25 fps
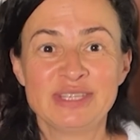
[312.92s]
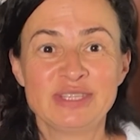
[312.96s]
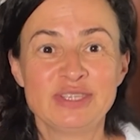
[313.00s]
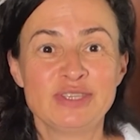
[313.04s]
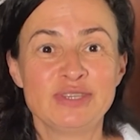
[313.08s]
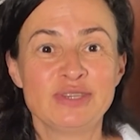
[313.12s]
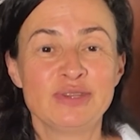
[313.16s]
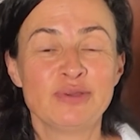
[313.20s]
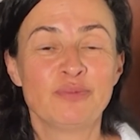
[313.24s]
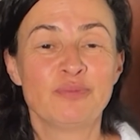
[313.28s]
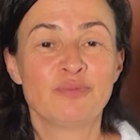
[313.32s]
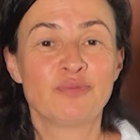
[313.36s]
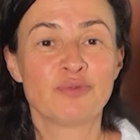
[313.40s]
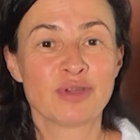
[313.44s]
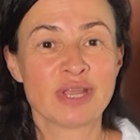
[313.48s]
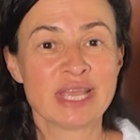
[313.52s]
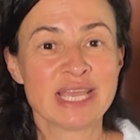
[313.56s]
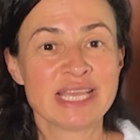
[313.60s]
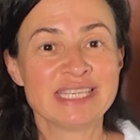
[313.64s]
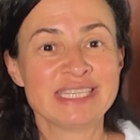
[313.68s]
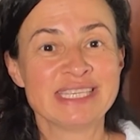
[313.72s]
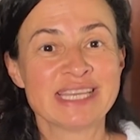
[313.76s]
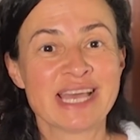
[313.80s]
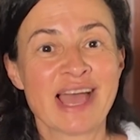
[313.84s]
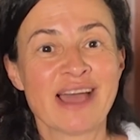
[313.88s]
to
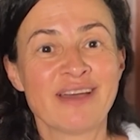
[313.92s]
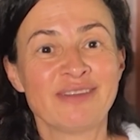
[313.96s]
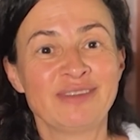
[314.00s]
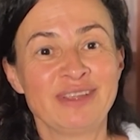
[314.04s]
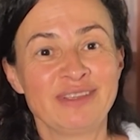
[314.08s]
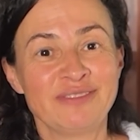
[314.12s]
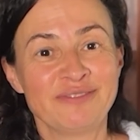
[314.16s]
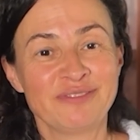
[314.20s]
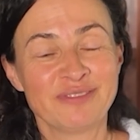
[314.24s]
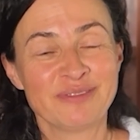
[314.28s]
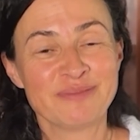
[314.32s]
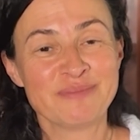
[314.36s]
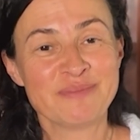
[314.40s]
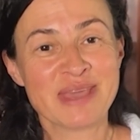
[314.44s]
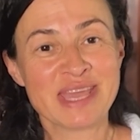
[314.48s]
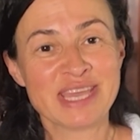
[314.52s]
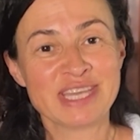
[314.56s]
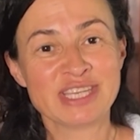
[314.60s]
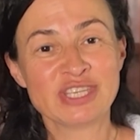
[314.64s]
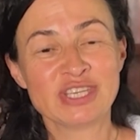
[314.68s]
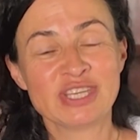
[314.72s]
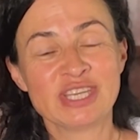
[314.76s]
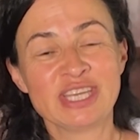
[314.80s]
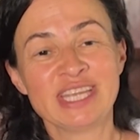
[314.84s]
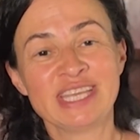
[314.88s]
bring down
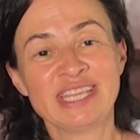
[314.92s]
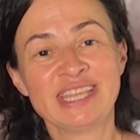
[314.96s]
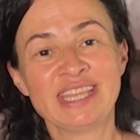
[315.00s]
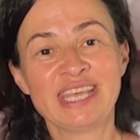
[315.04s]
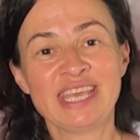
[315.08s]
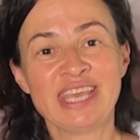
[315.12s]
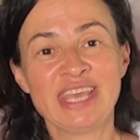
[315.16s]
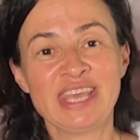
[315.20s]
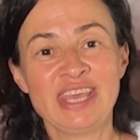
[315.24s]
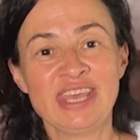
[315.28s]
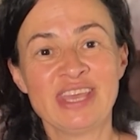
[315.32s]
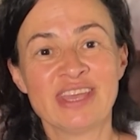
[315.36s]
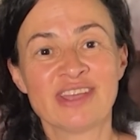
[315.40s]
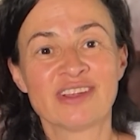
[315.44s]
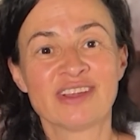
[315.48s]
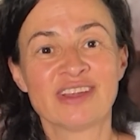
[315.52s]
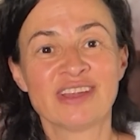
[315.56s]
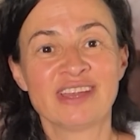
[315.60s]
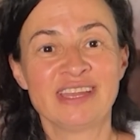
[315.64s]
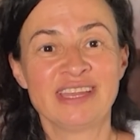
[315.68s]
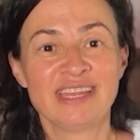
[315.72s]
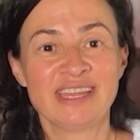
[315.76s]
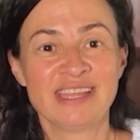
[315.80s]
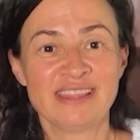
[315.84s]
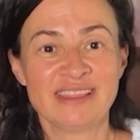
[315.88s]
inflammation in the ear
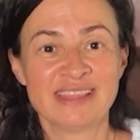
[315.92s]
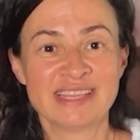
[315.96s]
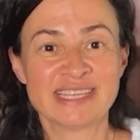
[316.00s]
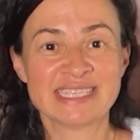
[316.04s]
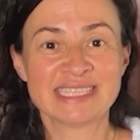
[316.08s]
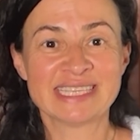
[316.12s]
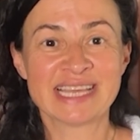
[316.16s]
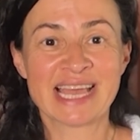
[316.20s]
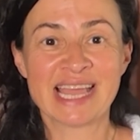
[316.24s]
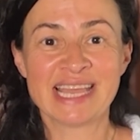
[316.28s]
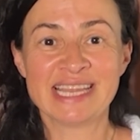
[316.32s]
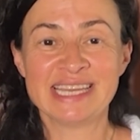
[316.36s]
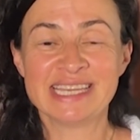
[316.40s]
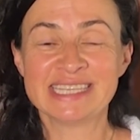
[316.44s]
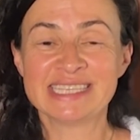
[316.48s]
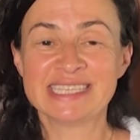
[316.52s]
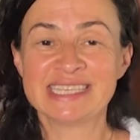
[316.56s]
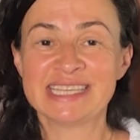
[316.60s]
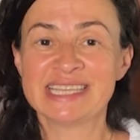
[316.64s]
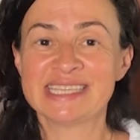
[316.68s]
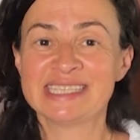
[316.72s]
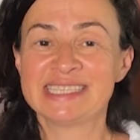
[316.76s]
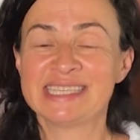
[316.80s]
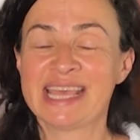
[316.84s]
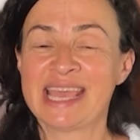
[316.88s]
and in the
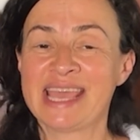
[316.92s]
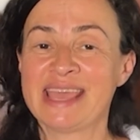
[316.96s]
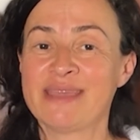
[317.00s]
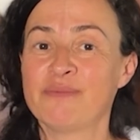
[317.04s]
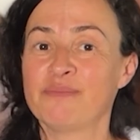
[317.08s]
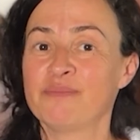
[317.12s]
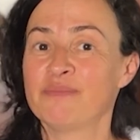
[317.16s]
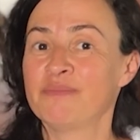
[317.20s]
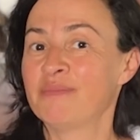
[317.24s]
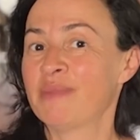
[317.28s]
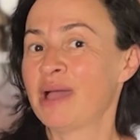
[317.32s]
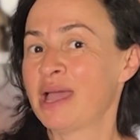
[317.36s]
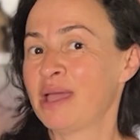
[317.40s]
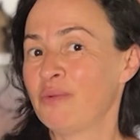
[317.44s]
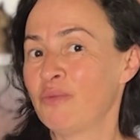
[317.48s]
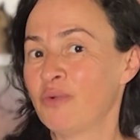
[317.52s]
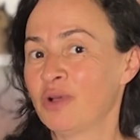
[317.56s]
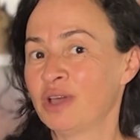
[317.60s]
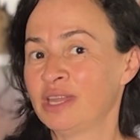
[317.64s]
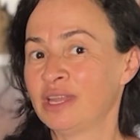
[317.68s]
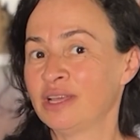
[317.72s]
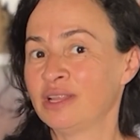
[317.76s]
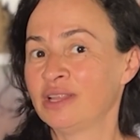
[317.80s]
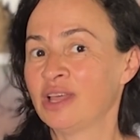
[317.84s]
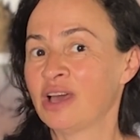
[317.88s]
sinuses. They might
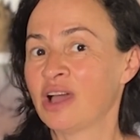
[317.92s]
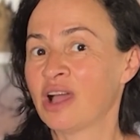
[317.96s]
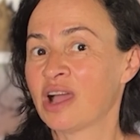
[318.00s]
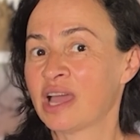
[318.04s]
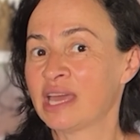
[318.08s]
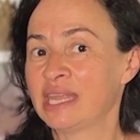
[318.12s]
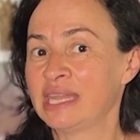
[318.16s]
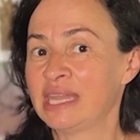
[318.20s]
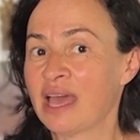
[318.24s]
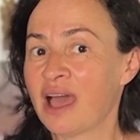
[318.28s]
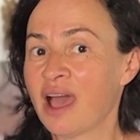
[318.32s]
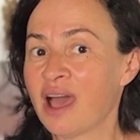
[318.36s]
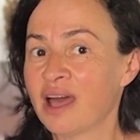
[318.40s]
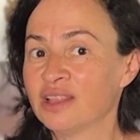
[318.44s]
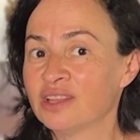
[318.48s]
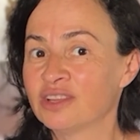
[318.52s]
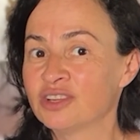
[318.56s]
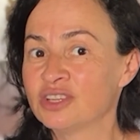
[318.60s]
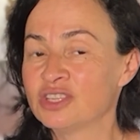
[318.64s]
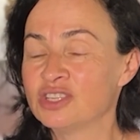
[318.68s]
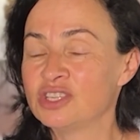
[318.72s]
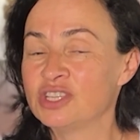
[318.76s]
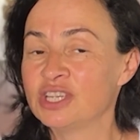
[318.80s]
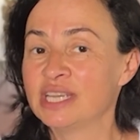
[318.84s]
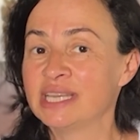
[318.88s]
want to look at
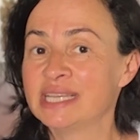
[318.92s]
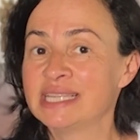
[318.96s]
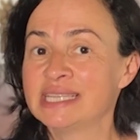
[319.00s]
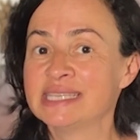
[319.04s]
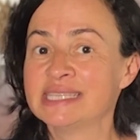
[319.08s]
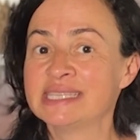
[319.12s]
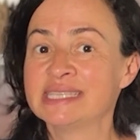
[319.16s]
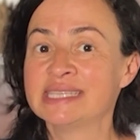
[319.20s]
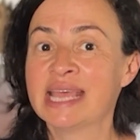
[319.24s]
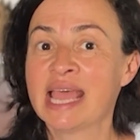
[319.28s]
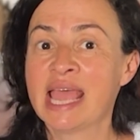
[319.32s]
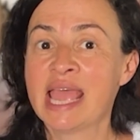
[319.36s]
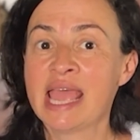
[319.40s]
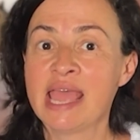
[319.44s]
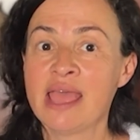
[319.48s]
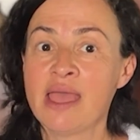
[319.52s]
allergens.